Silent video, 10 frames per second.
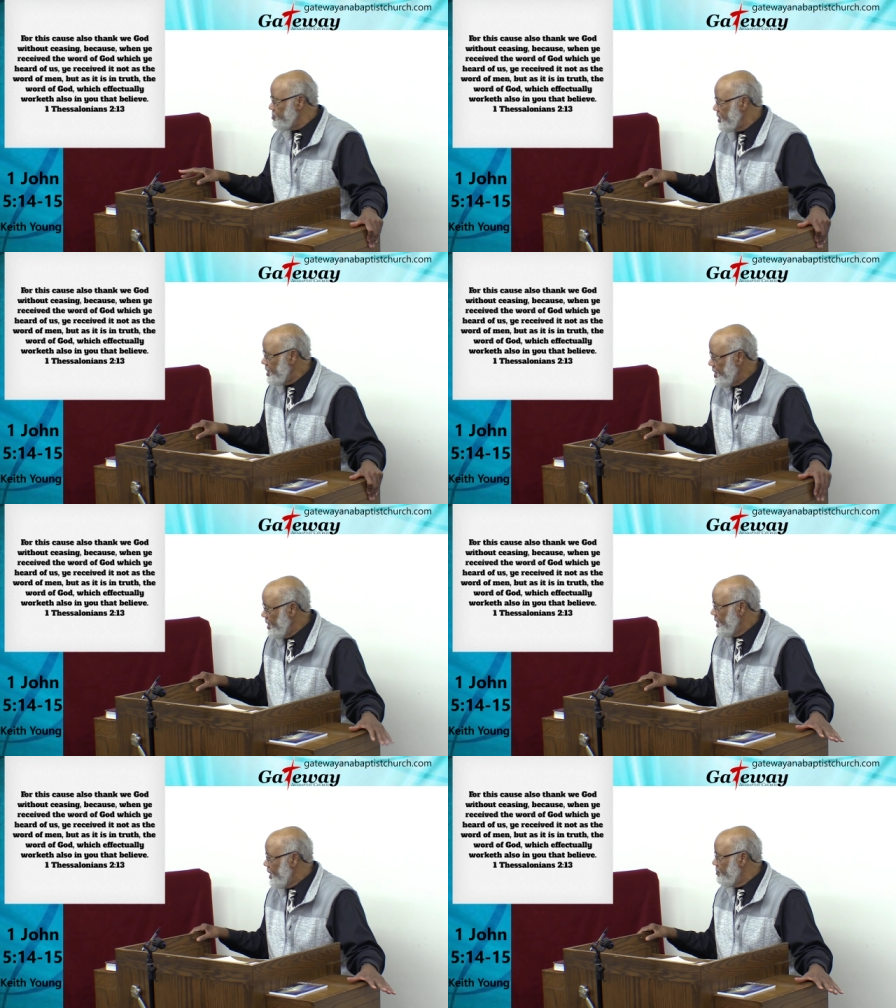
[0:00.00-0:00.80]
to me
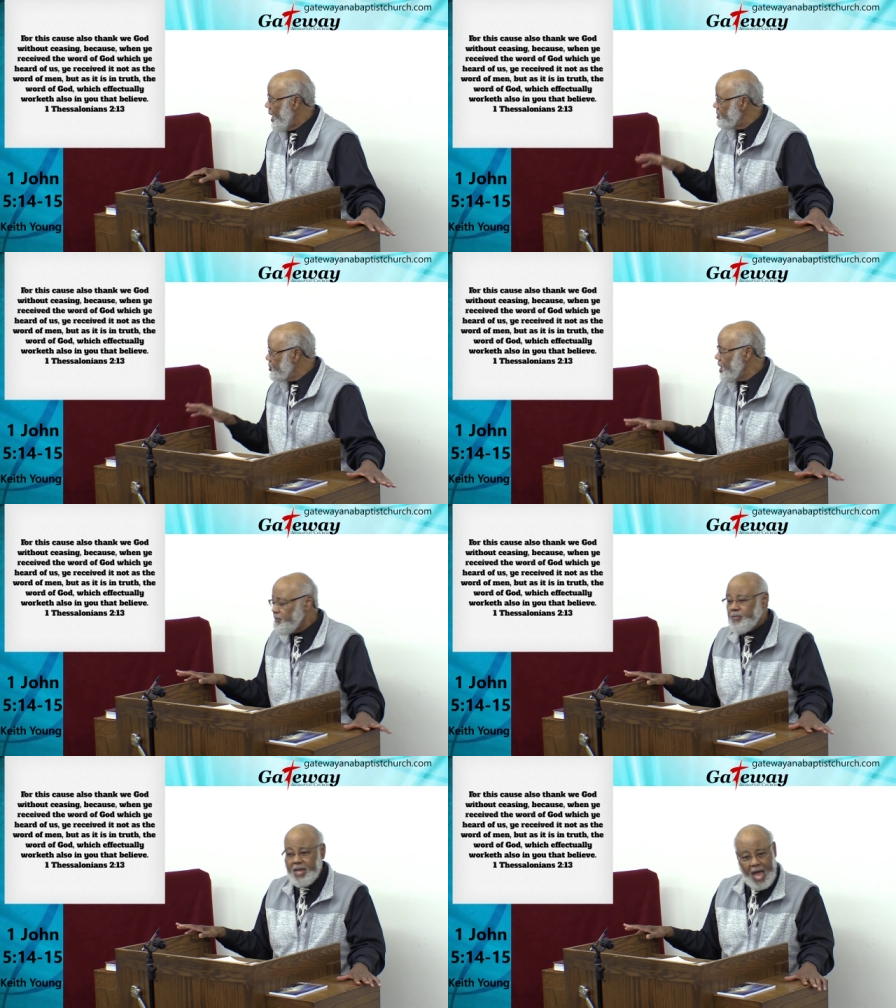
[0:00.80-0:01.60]
about
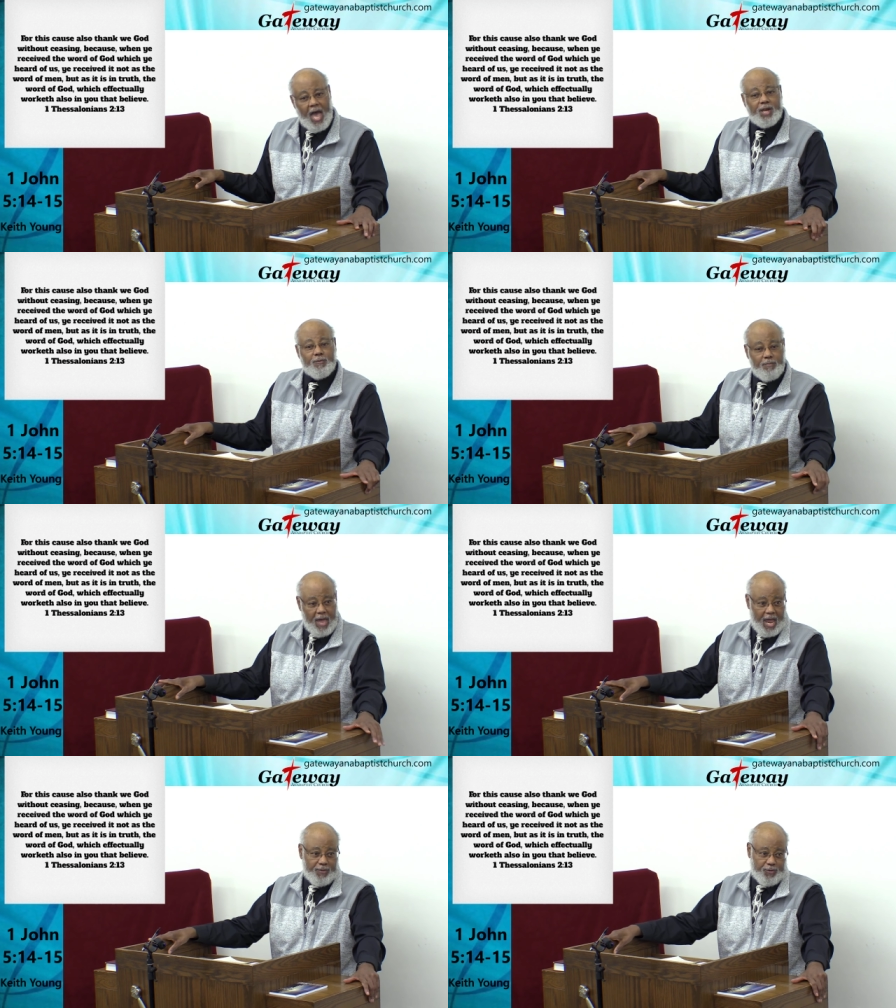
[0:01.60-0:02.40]
something out of
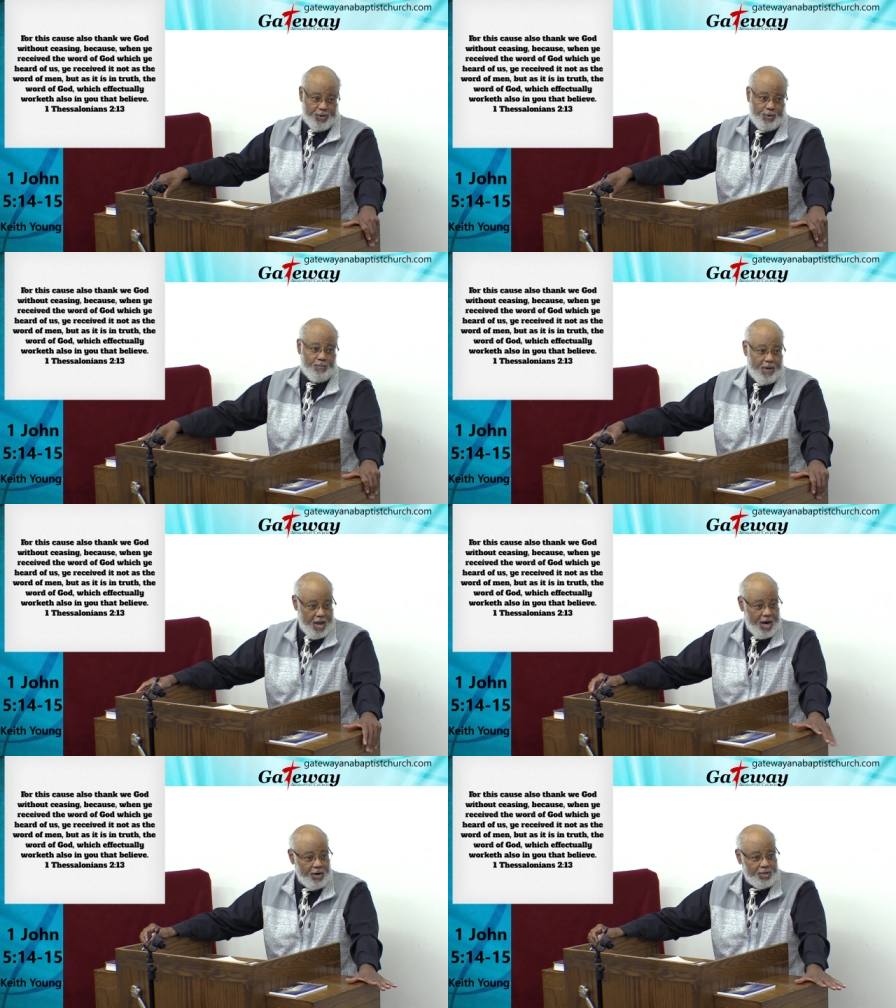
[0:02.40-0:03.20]
Matthew,
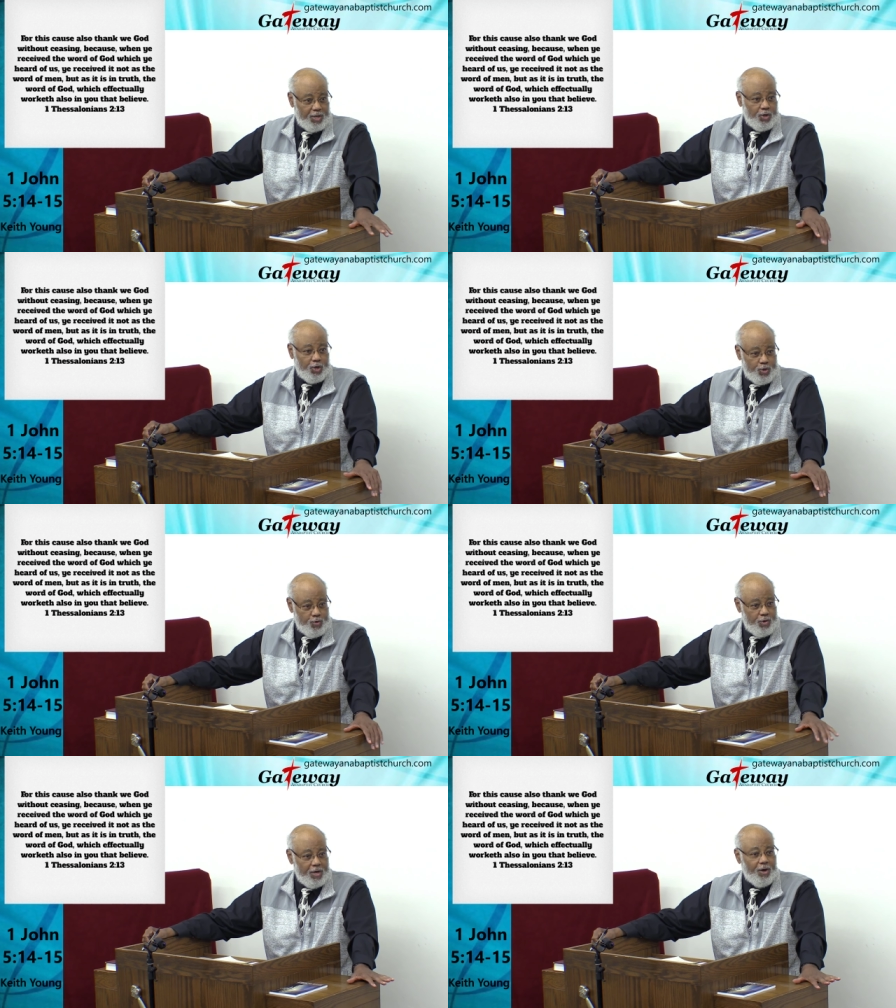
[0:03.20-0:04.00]
Mark,
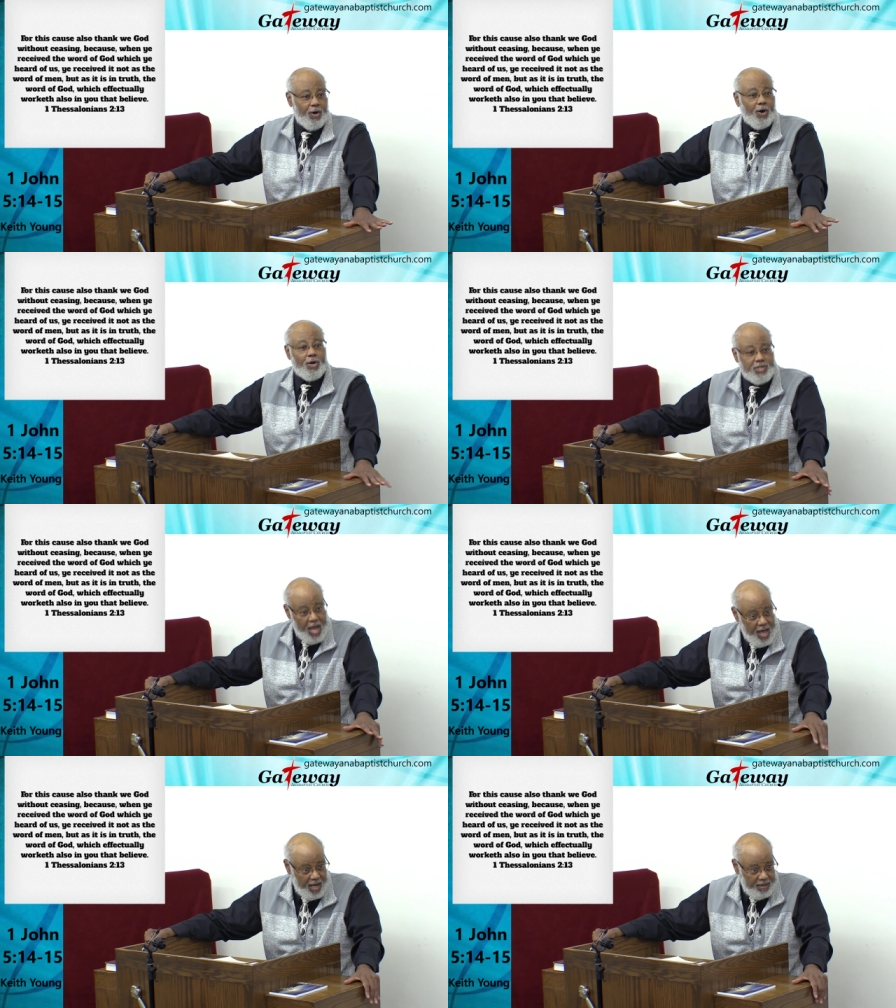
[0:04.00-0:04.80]
Luke, or
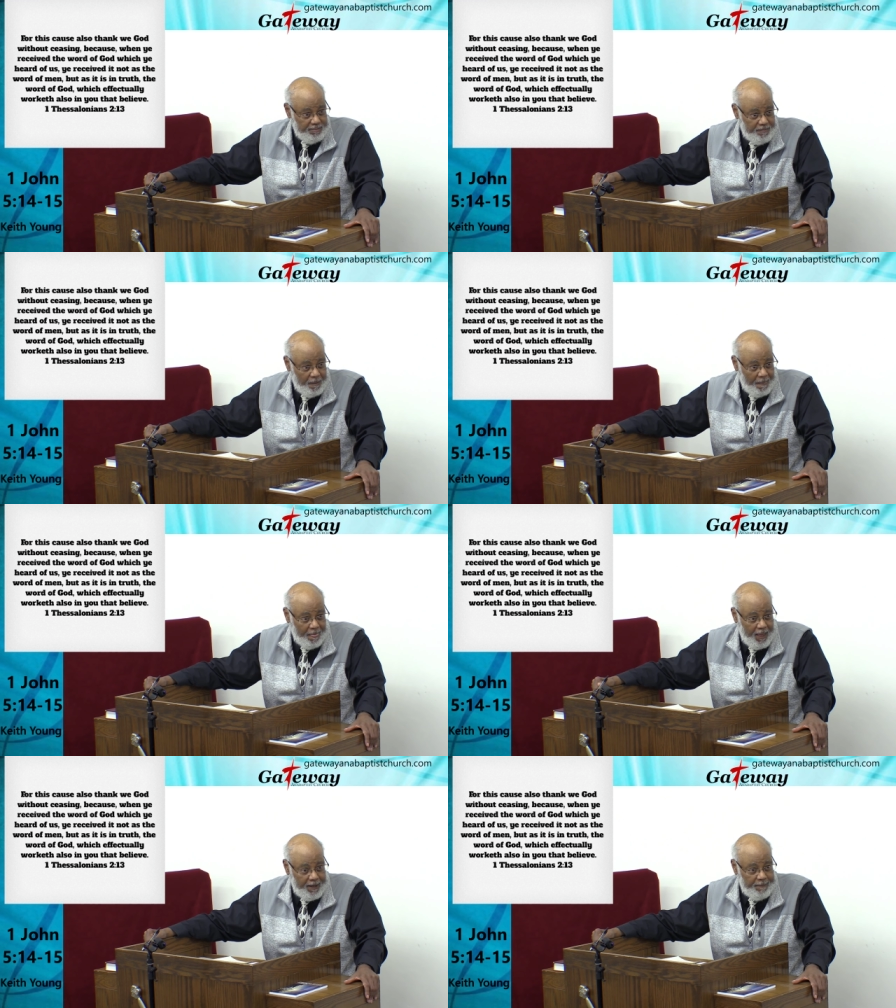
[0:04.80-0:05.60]
John.
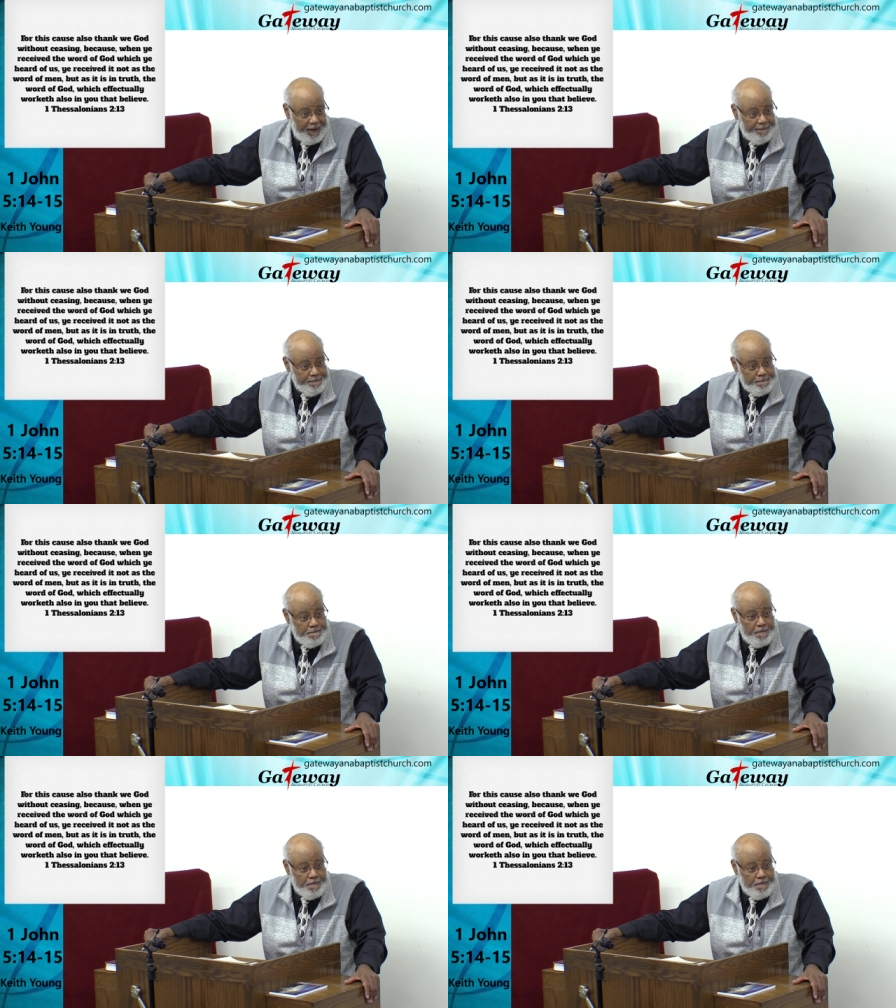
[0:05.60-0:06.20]
Amen. Right.